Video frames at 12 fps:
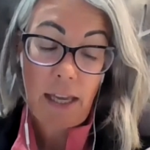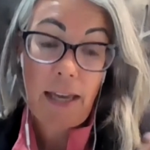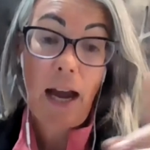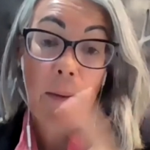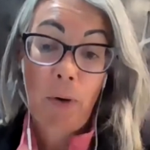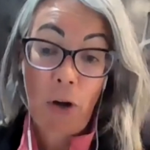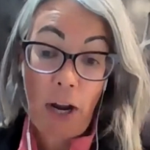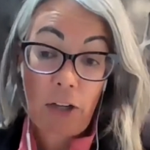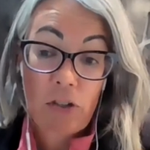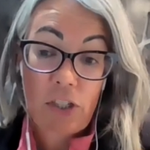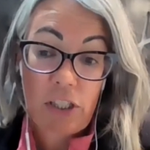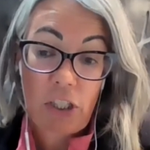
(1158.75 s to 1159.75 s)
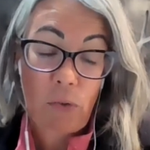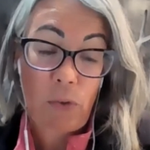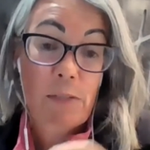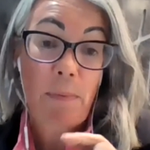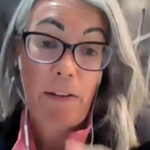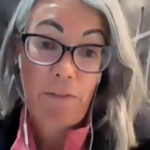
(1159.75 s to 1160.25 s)
Her allergies
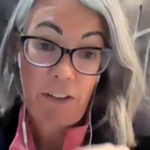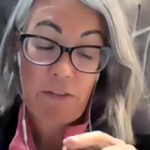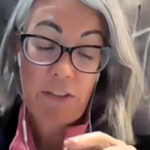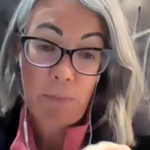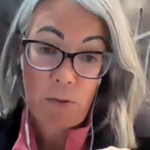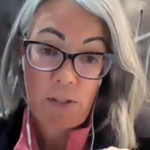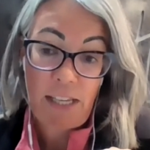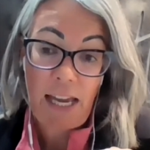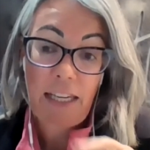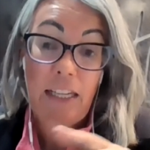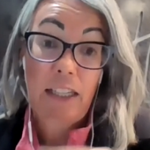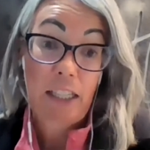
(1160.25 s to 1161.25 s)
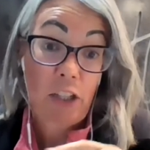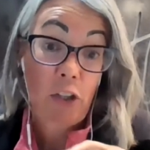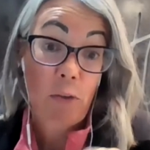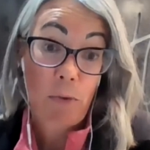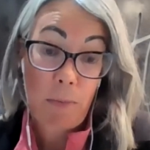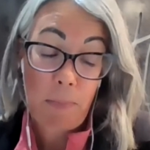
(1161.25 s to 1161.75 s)
decreased by 50%. And in a
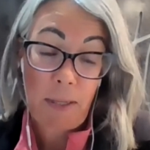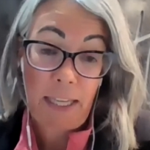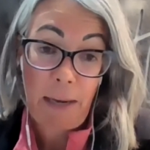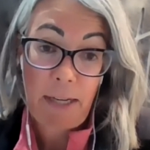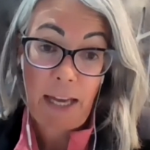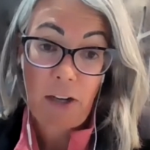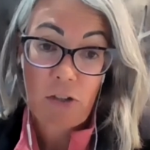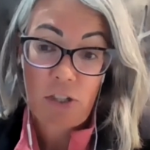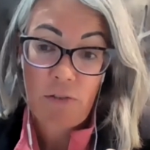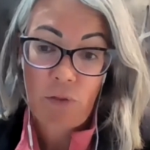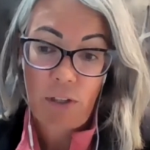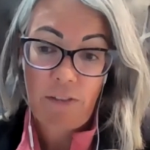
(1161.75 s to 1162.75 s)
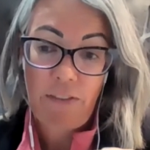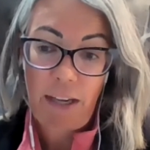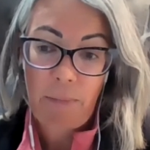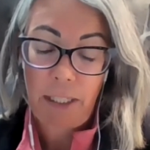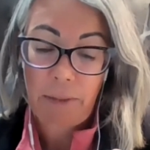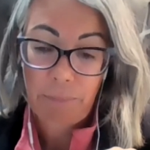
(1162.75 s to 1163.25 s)
year, we became an allergy-free
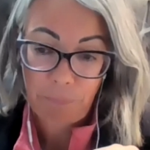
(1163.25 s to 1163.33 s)
family.